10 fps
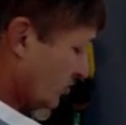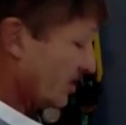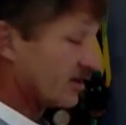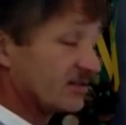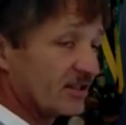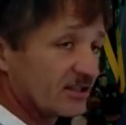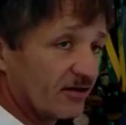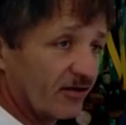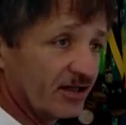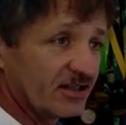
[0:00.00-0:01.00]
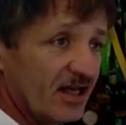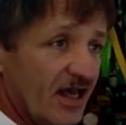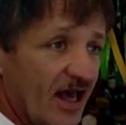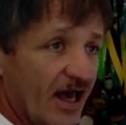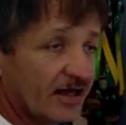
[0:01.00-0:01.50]
between the 6 of us,
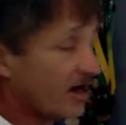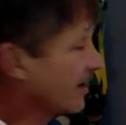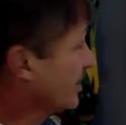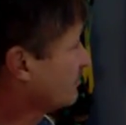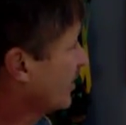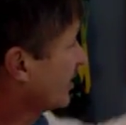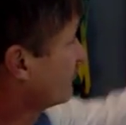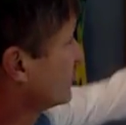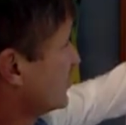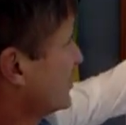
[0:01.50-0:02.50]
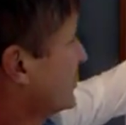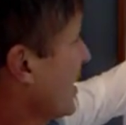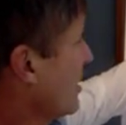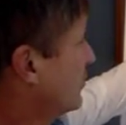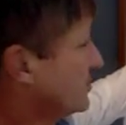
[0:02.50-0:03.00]
and I get paid for 60
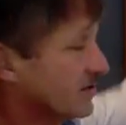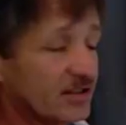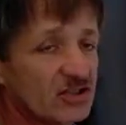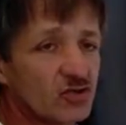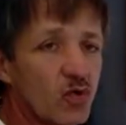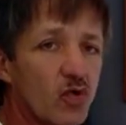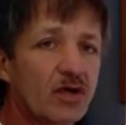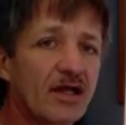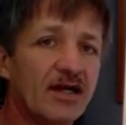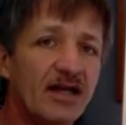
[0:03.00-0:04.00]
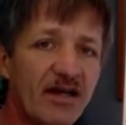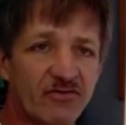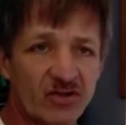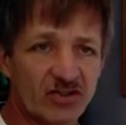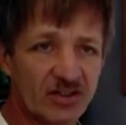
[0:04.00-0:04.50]
hours. And this is called
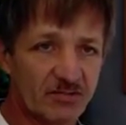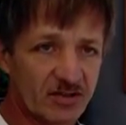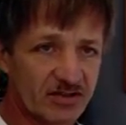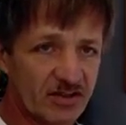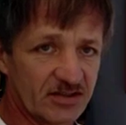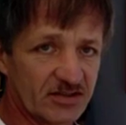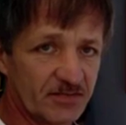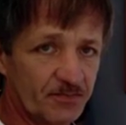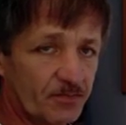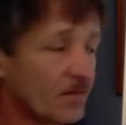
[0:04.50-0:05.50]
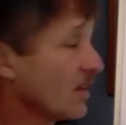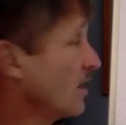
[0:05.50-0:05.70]
leverage in the business.